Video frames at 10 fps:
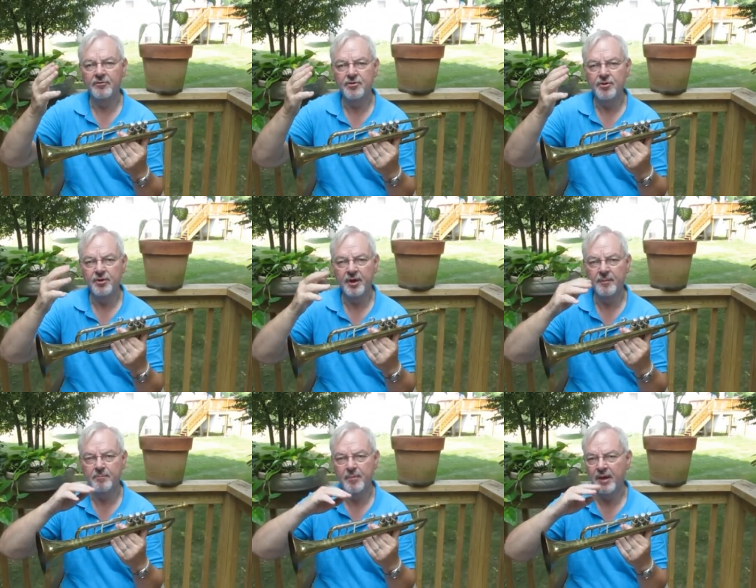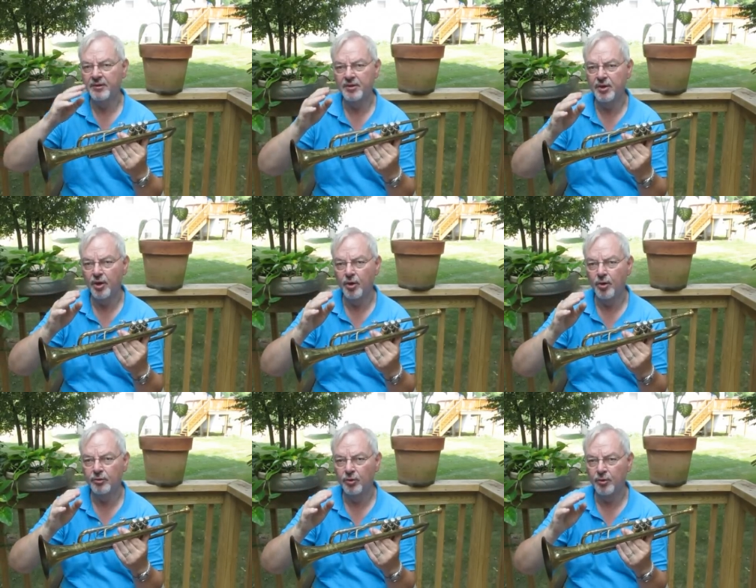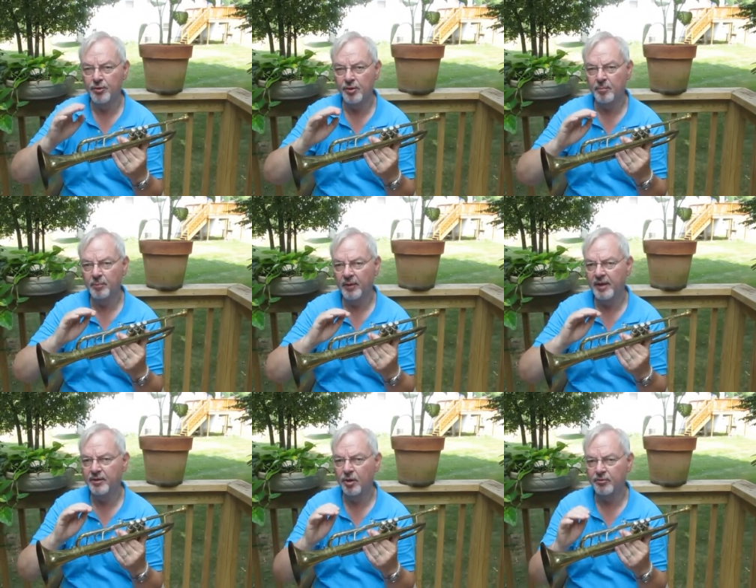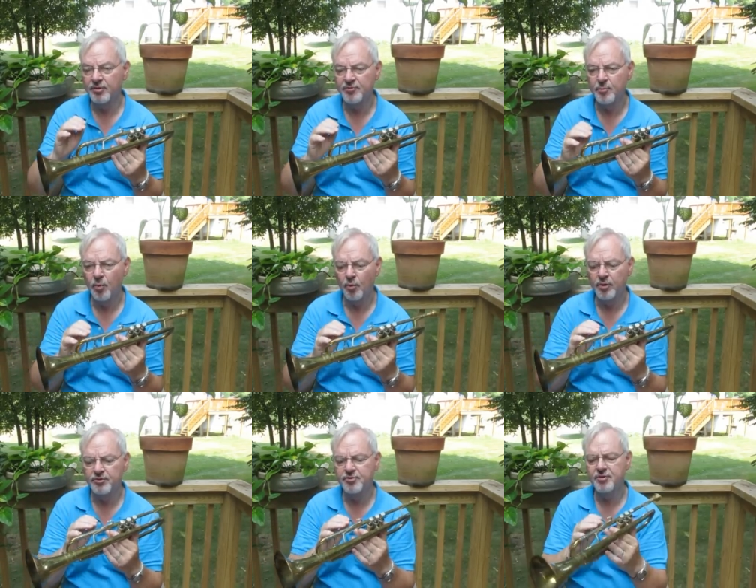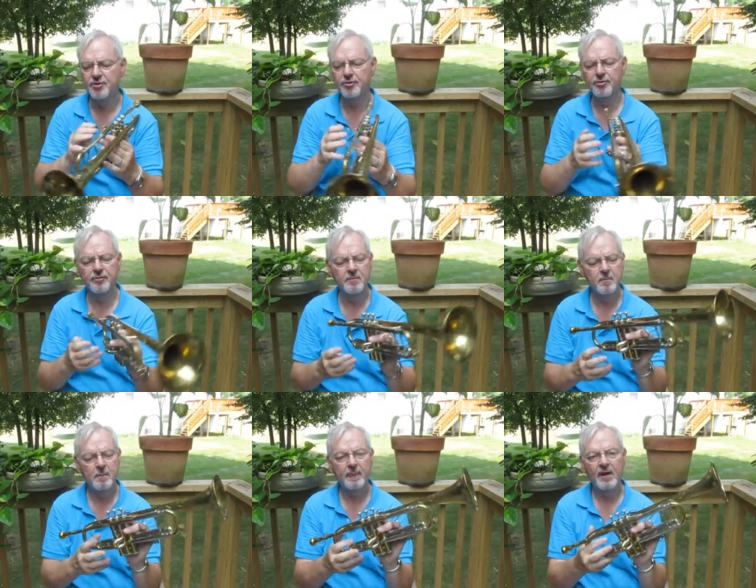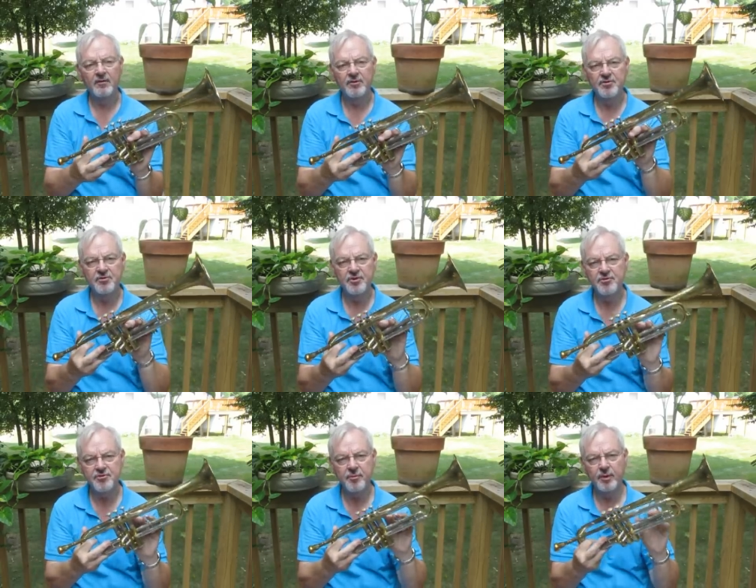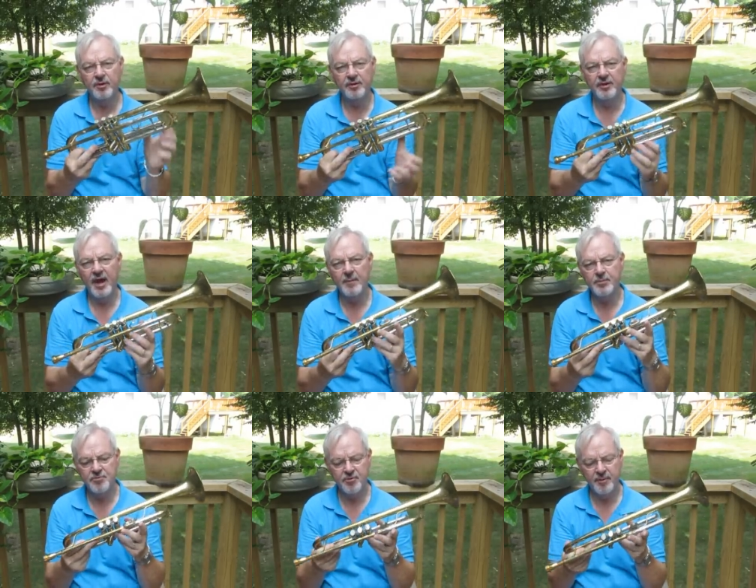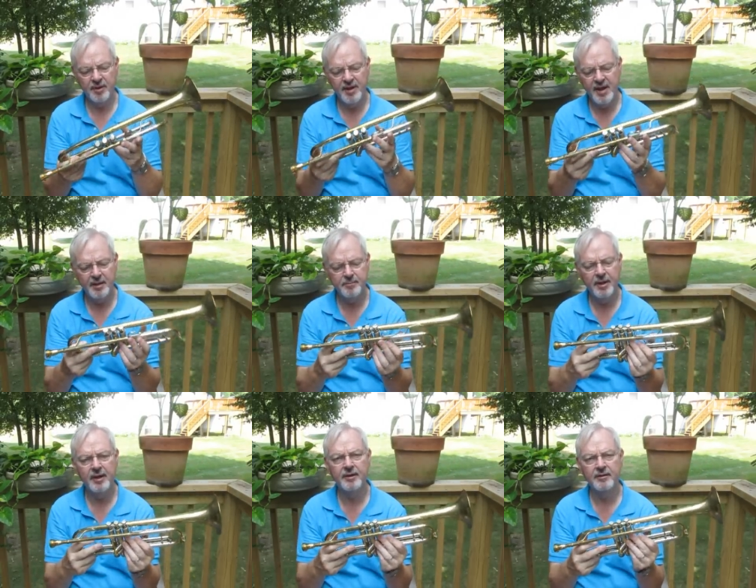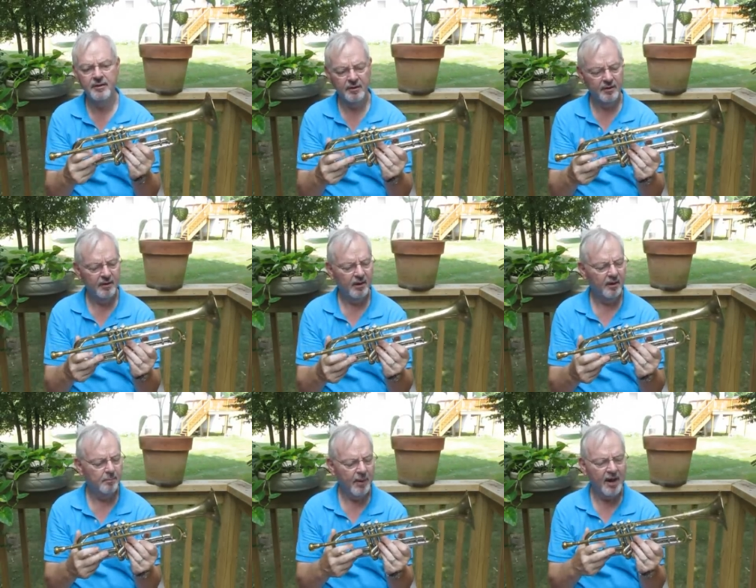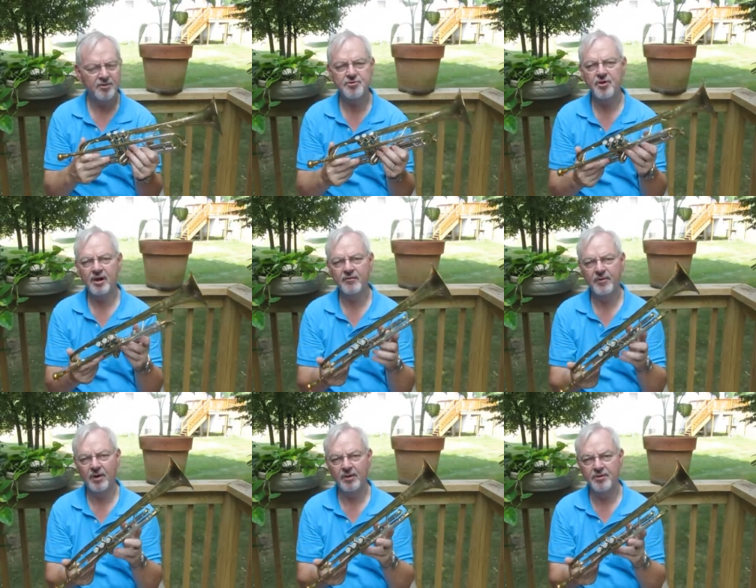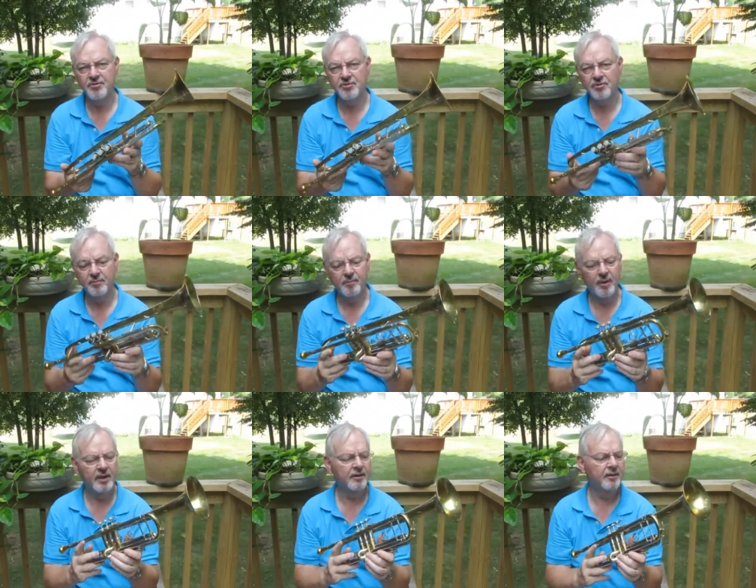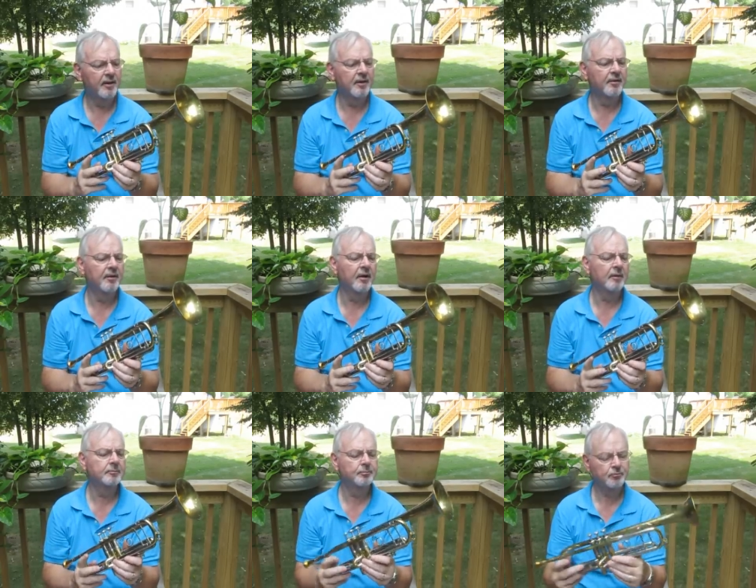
you can bend a note or you can play a note that's more in tune. This instrument happens to be handmade Bach Stradivarius, made in Mount